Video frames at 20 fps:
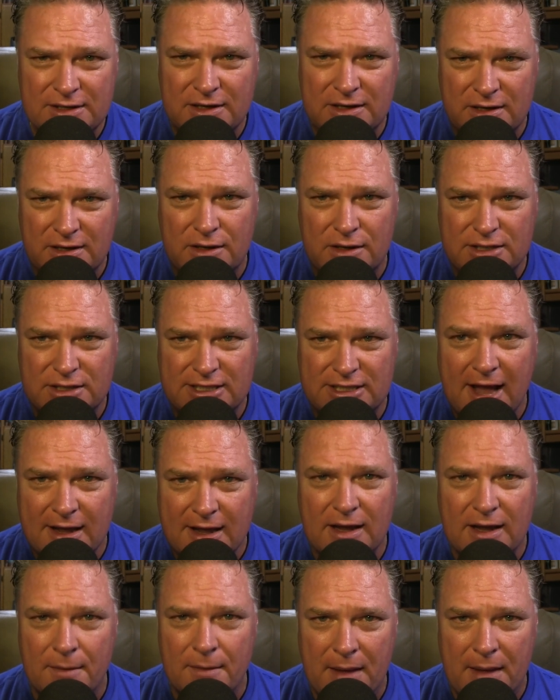
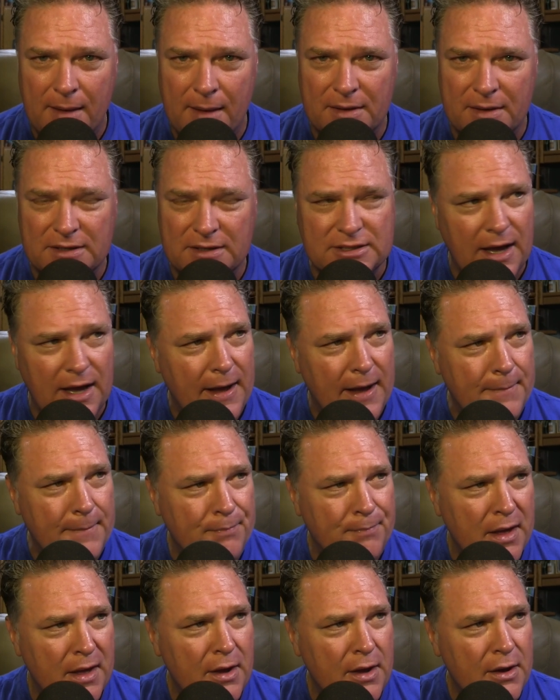second commandment say,
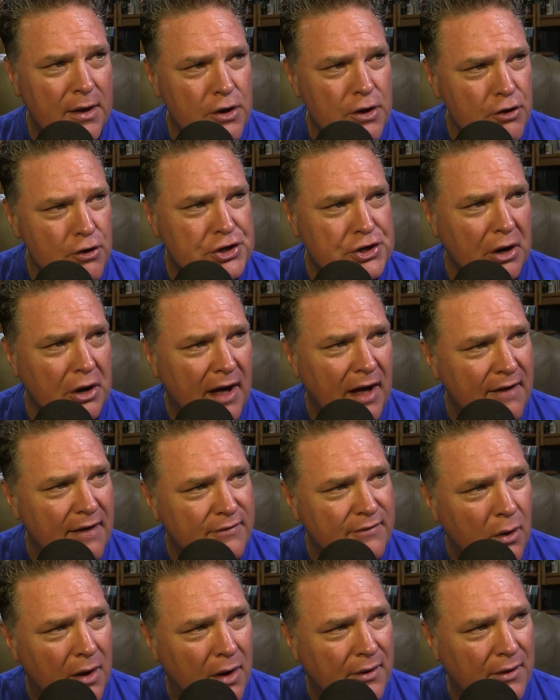you shall have
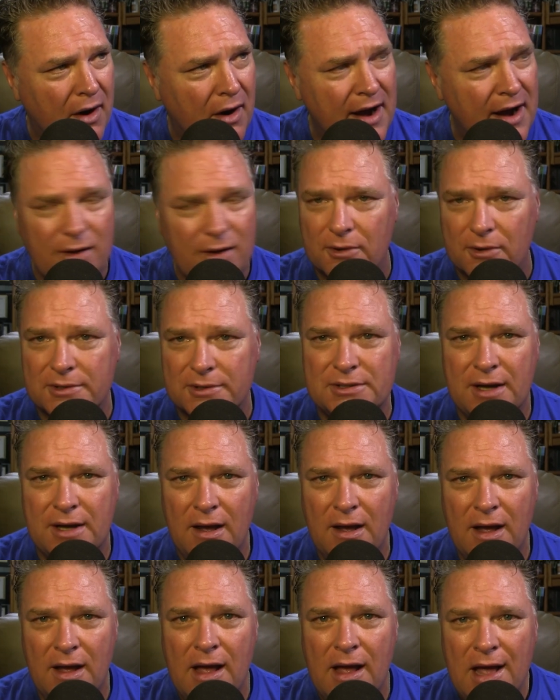no other idols.
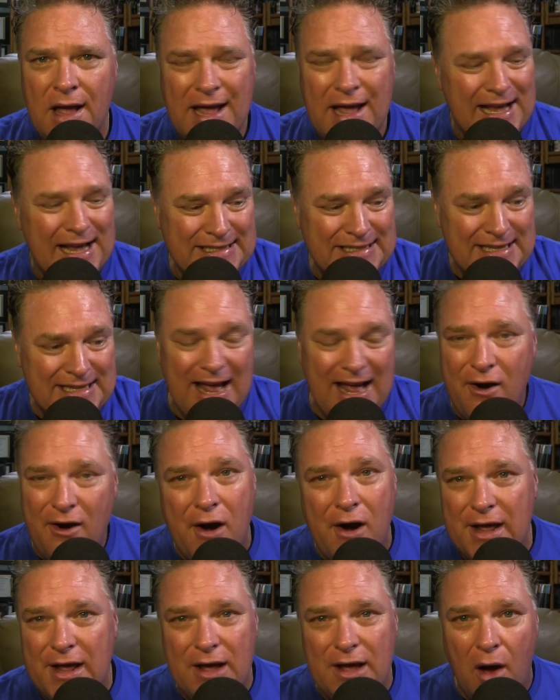Isn't that already
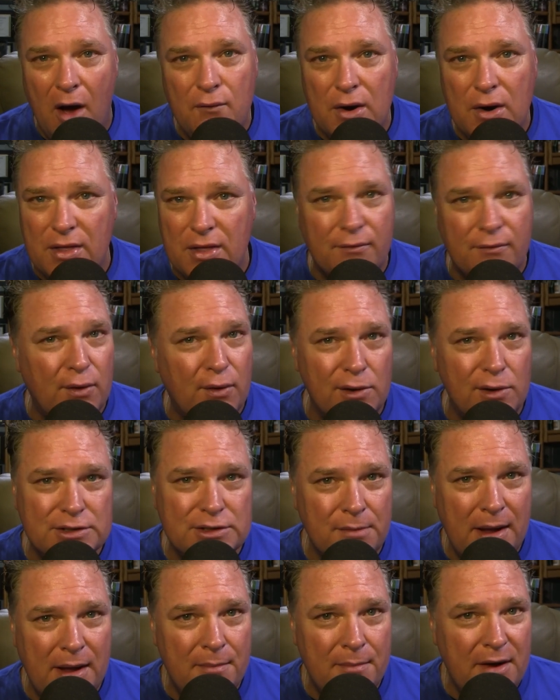covered in the first
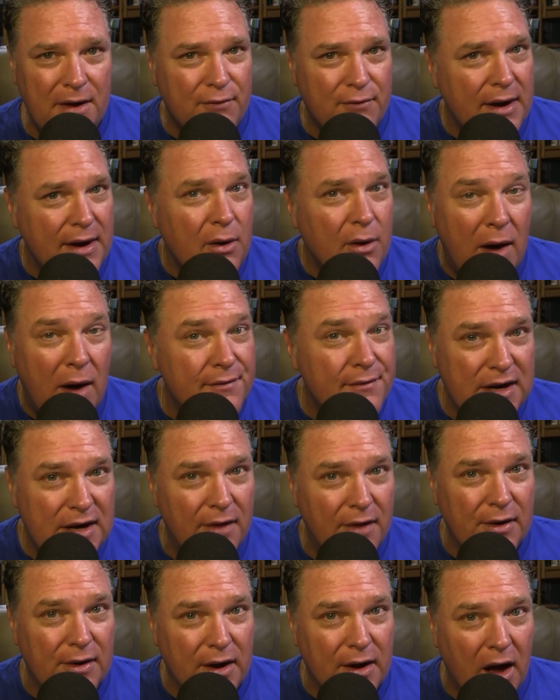commandment? If I don't have any
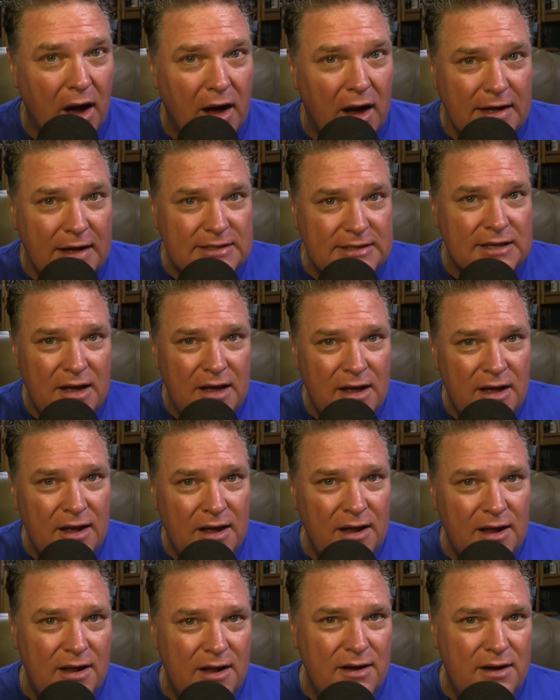other gods,
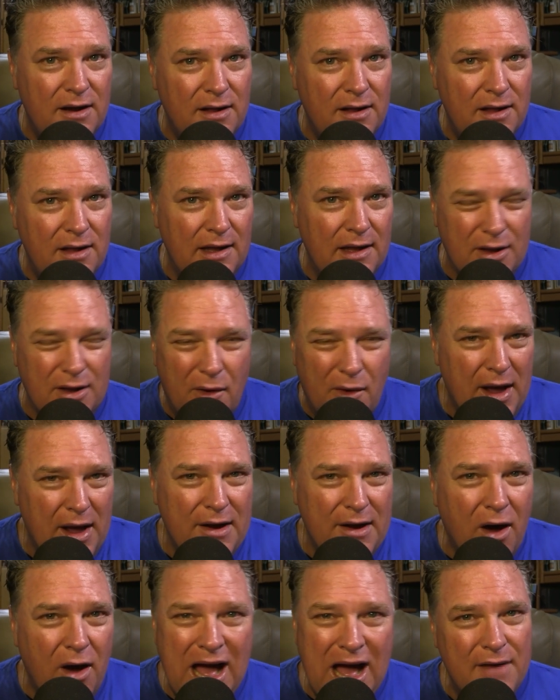don't I
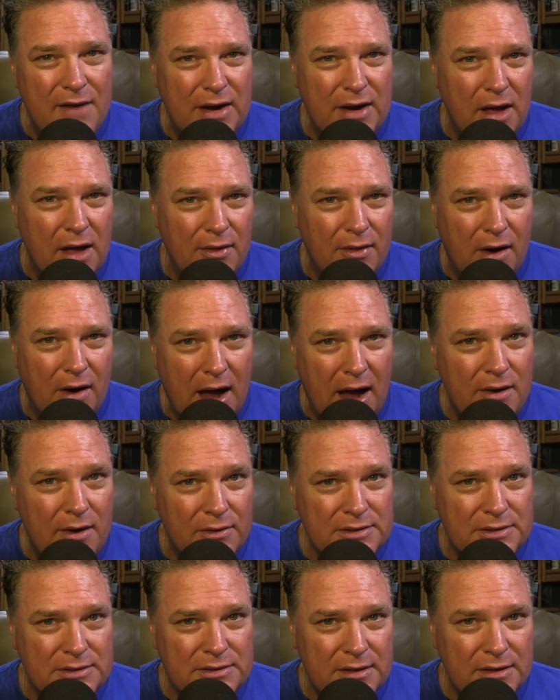not have any other
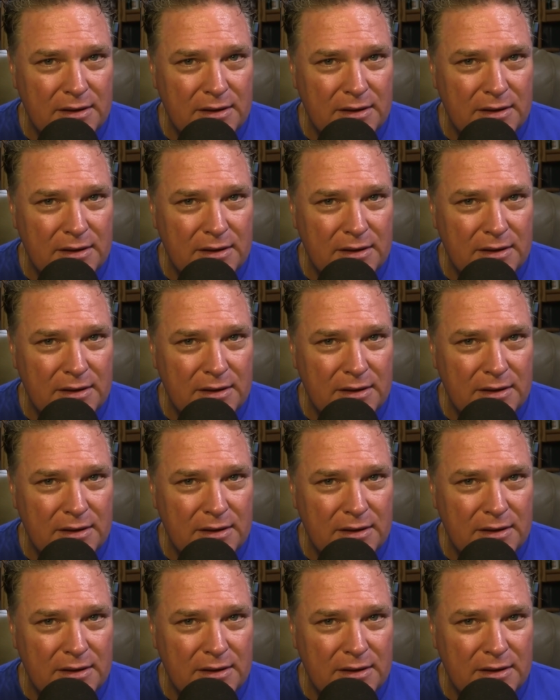idols?